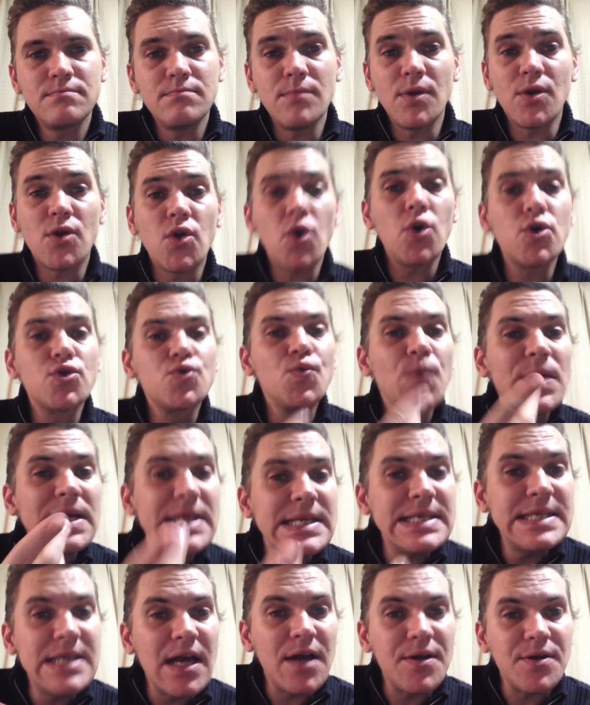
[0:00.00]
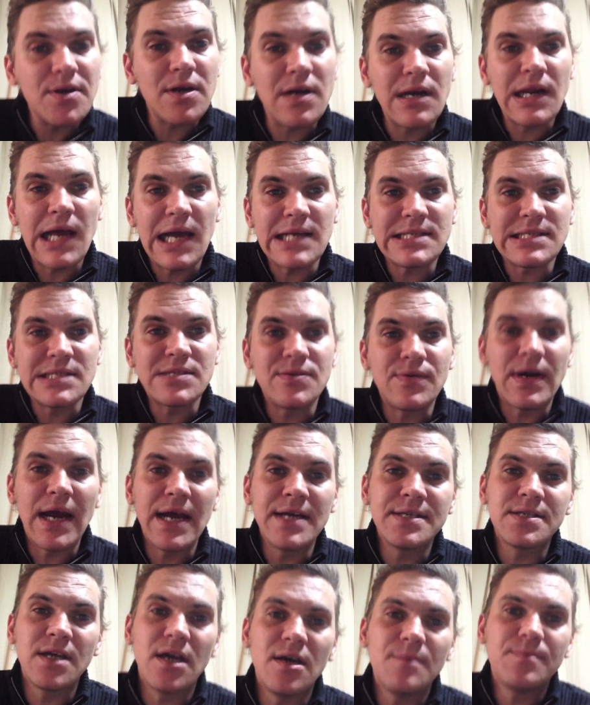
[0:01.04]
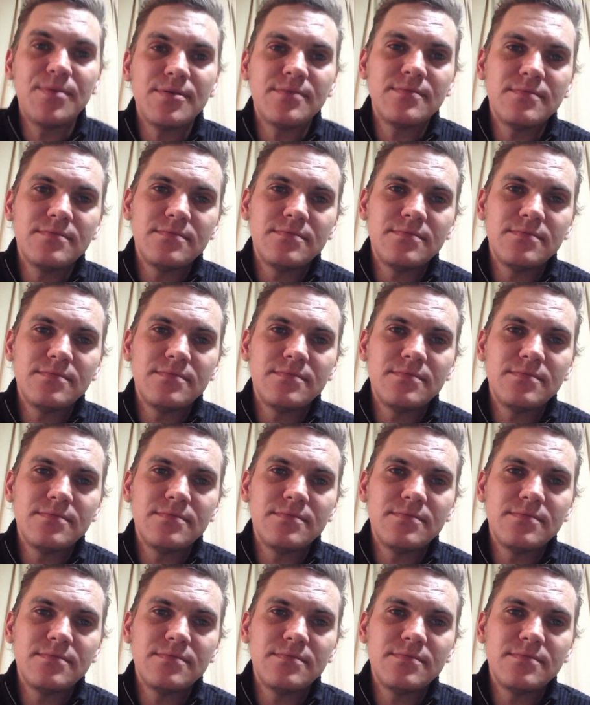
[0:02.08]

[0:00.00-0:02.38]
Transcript: Because when the underclasses rise up,